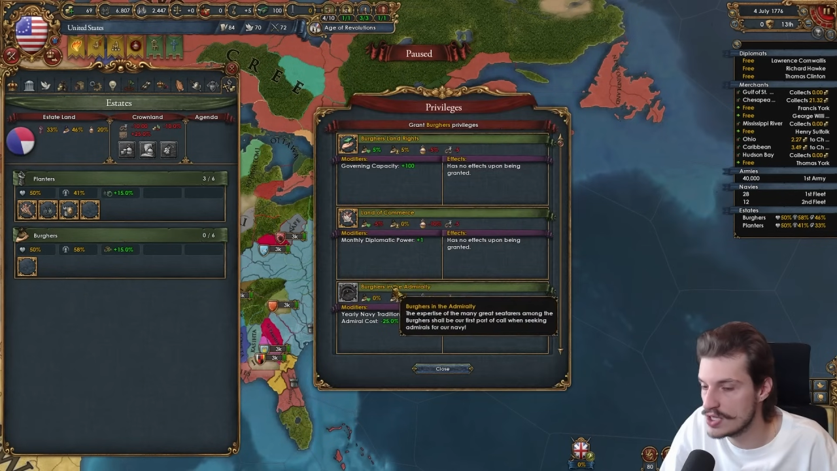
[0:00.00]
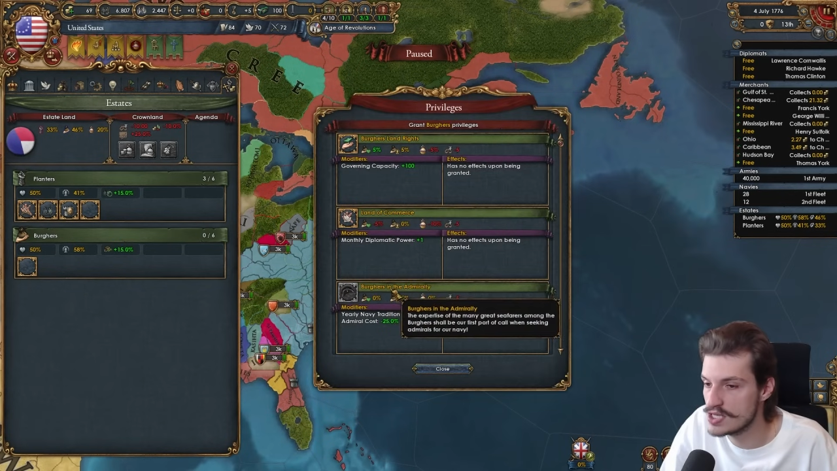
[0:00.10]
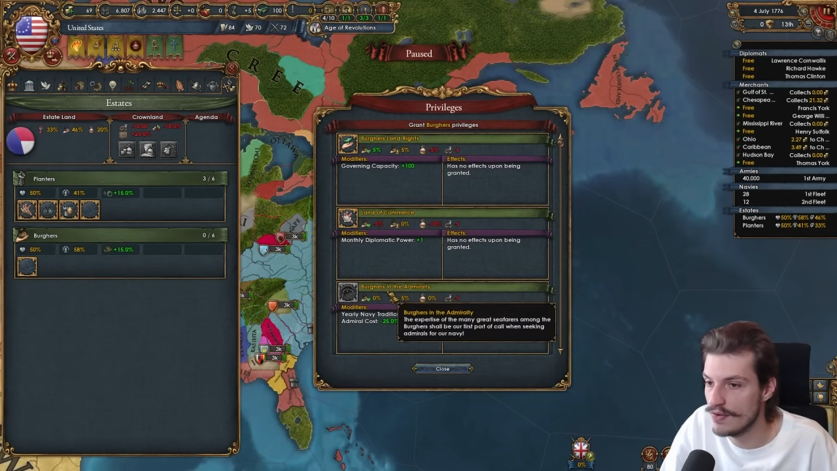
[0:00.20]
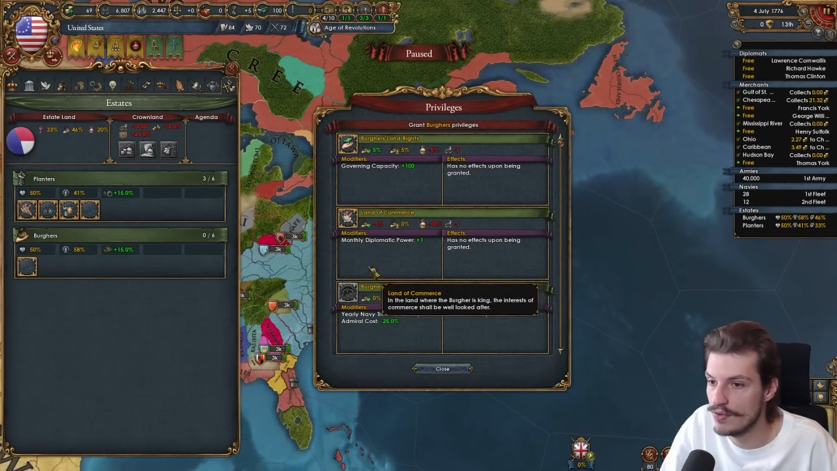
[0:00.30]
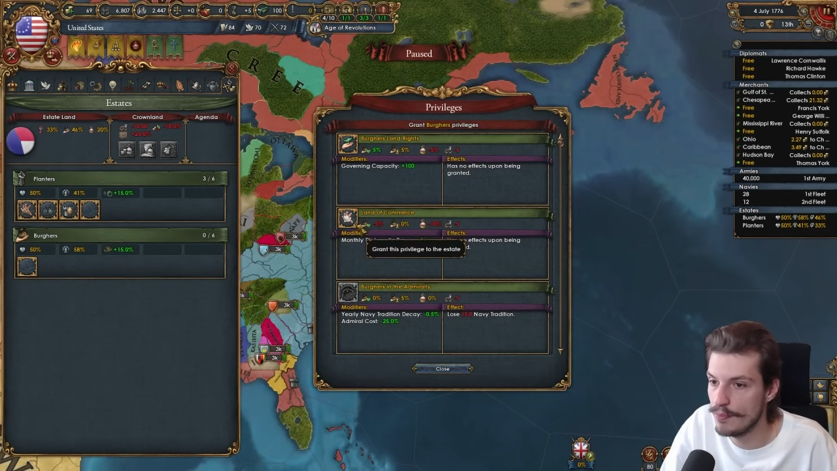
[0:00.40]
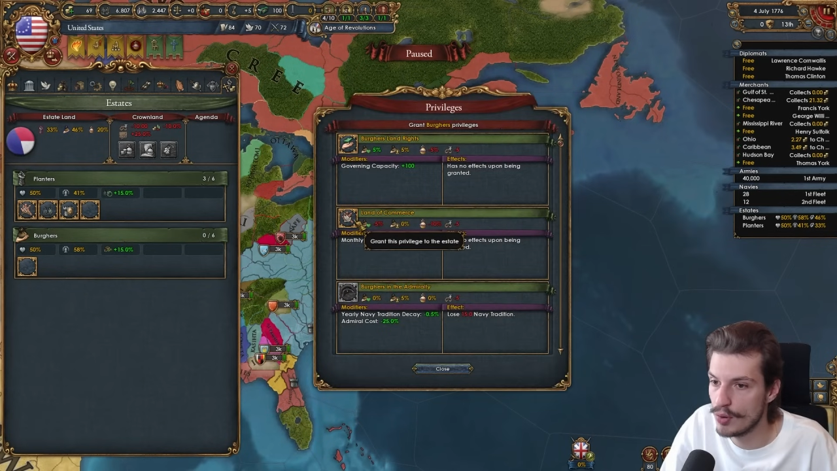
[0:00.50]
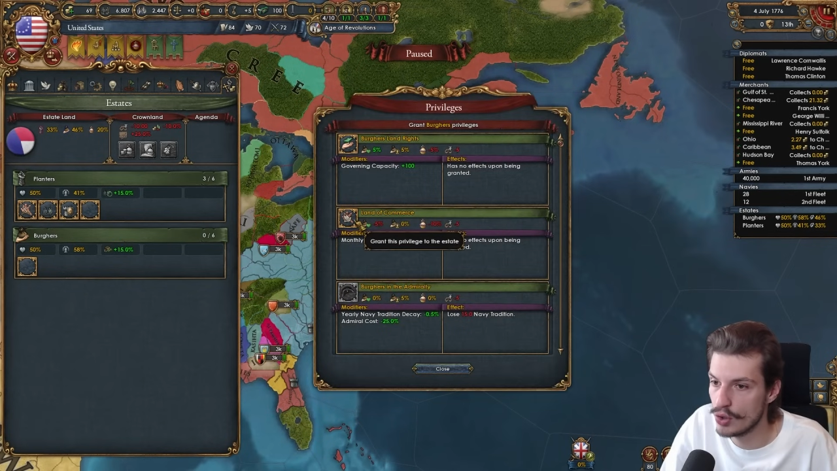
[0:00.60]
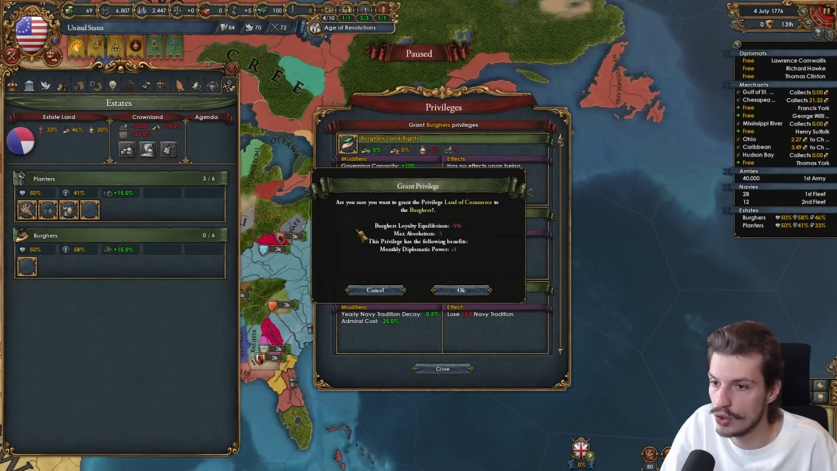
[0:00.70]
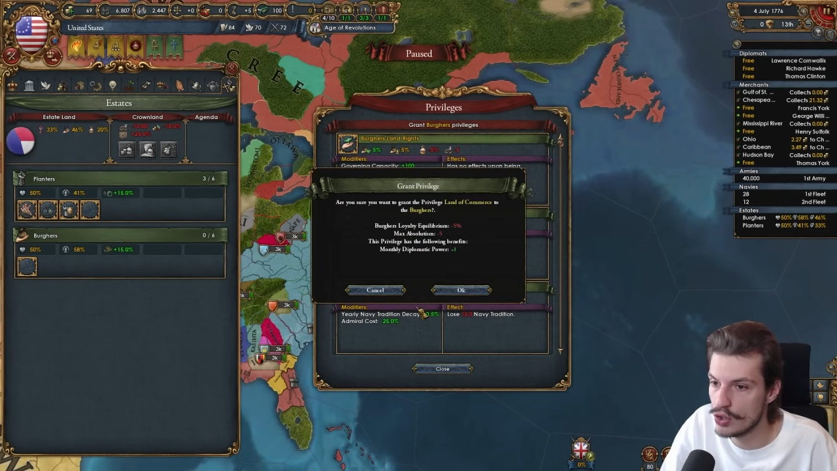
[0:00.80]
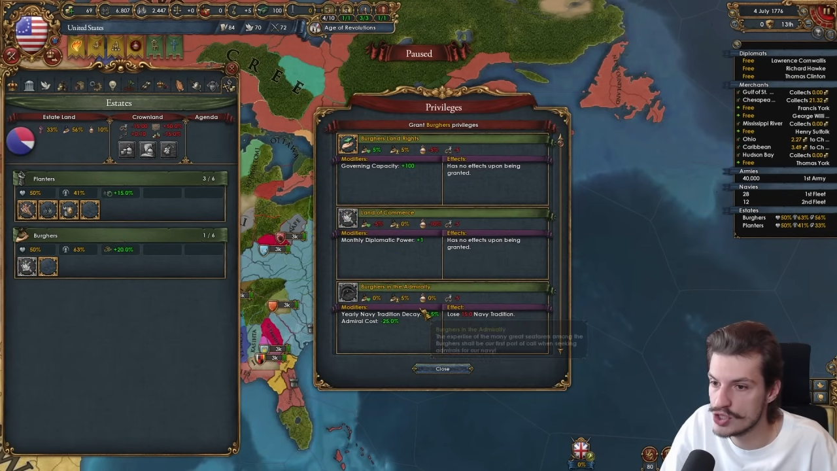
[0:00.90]
Let's give the
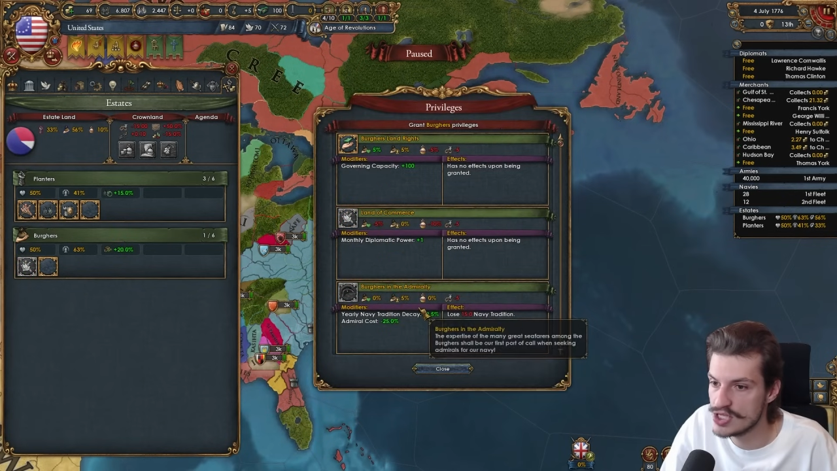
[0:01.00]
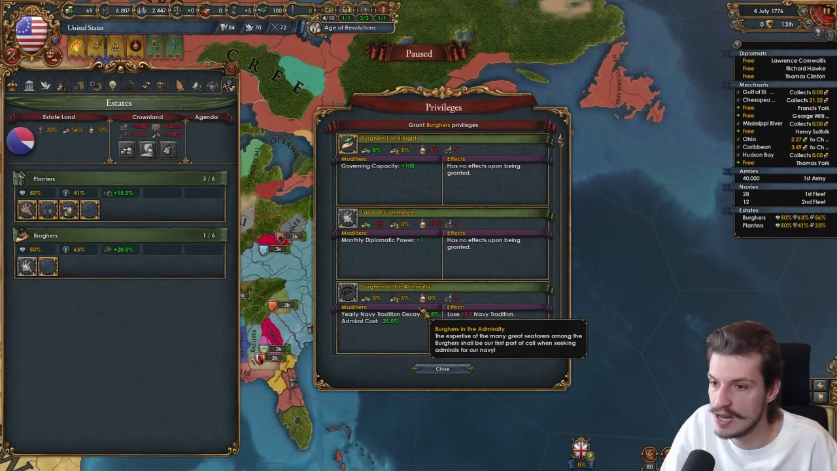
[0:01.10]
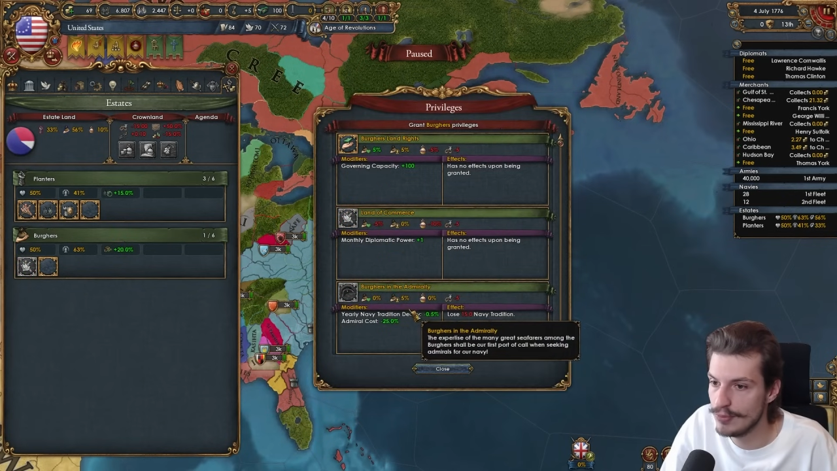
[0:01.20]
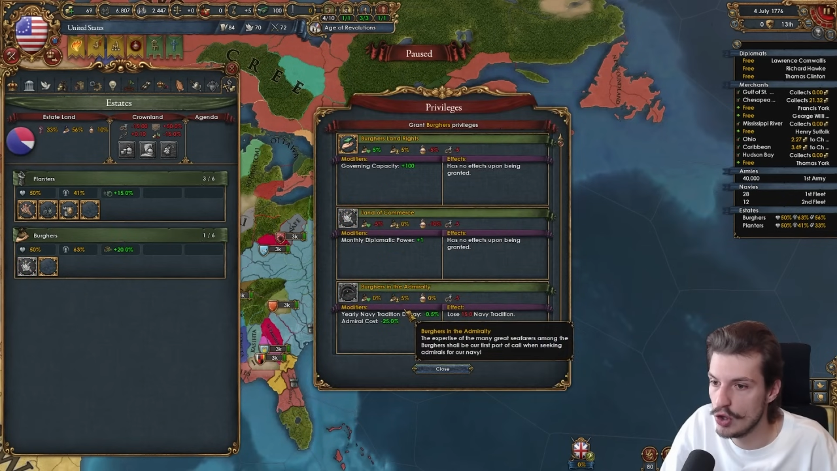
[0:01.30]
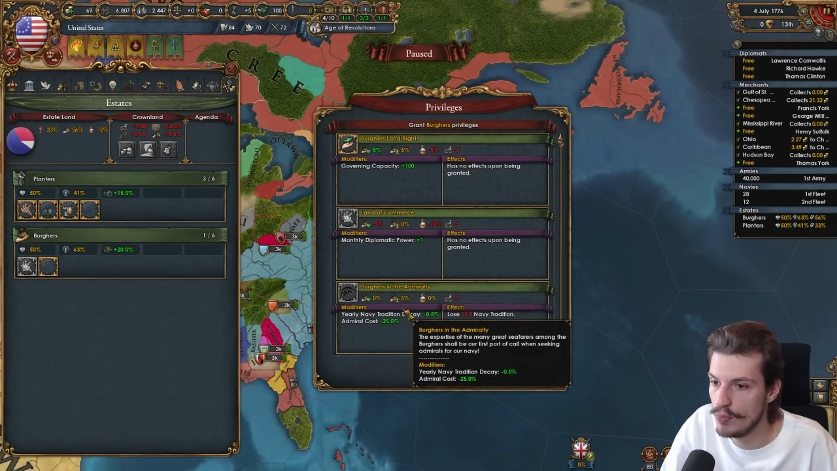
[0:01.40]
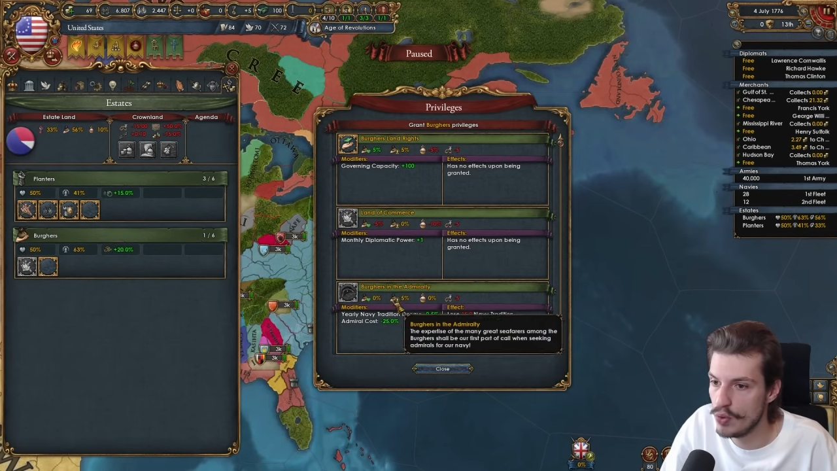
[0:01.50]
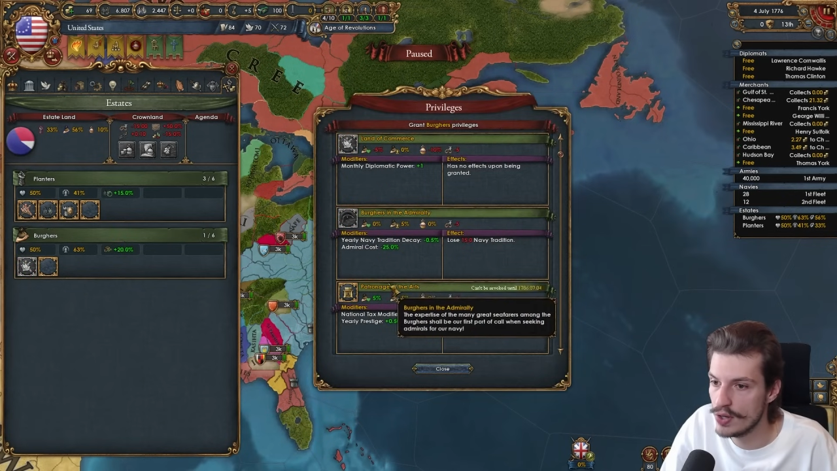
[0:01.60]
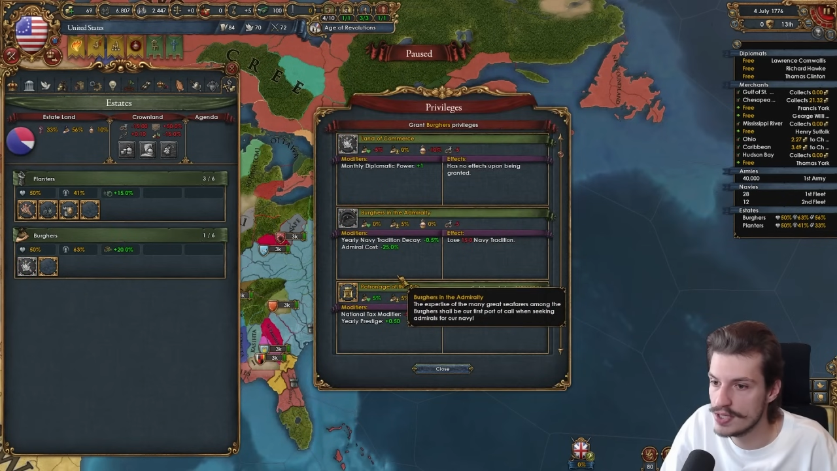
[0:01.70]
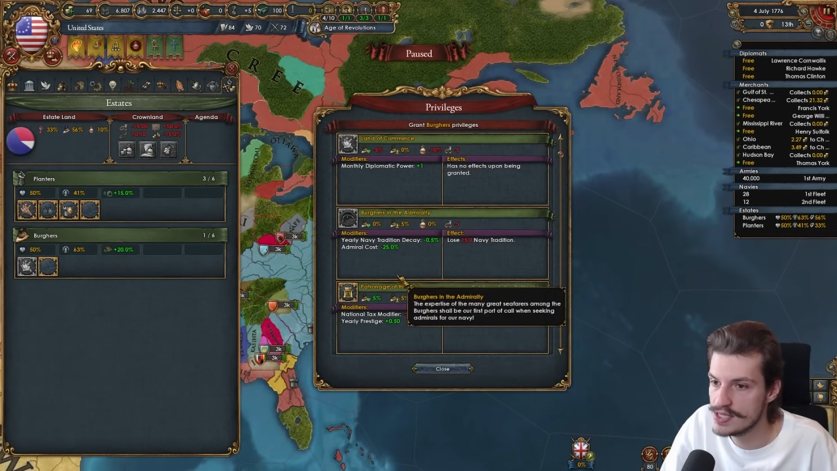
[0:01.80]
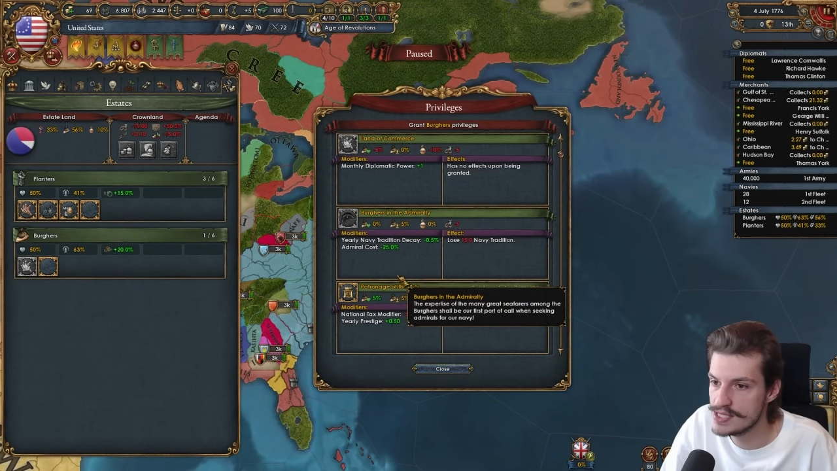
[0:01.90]
burghers diplo
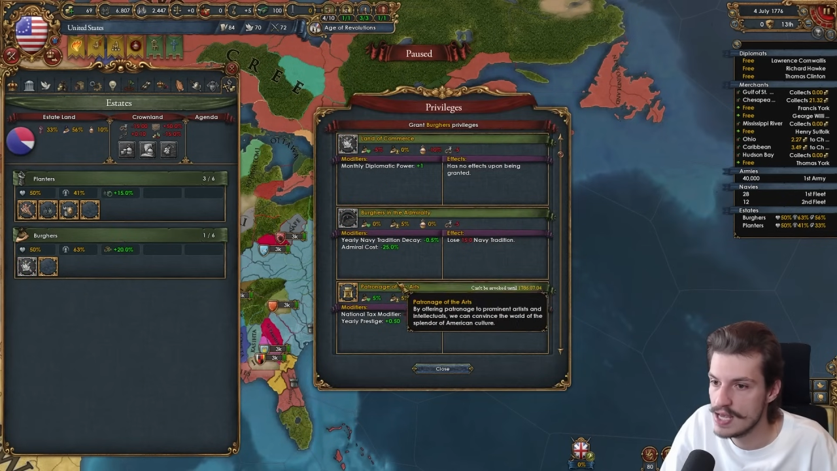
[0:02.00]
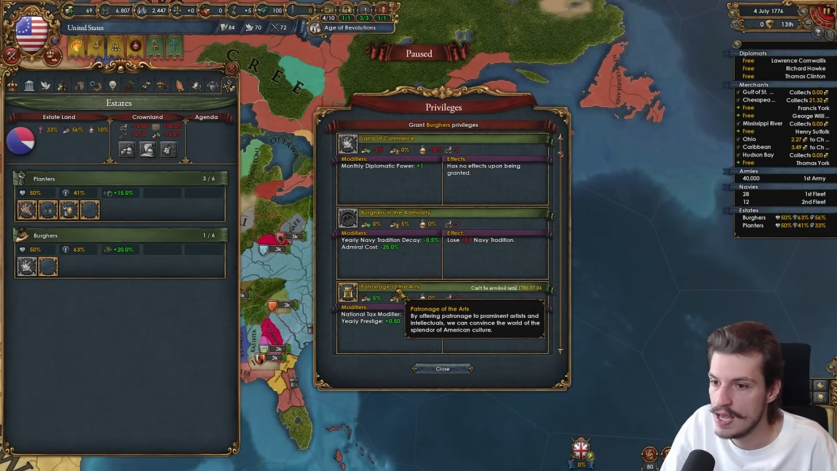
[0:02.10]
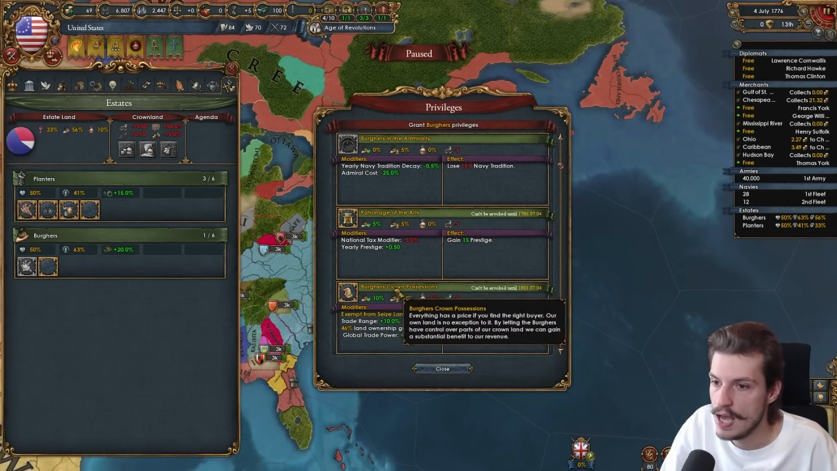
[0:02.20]
points.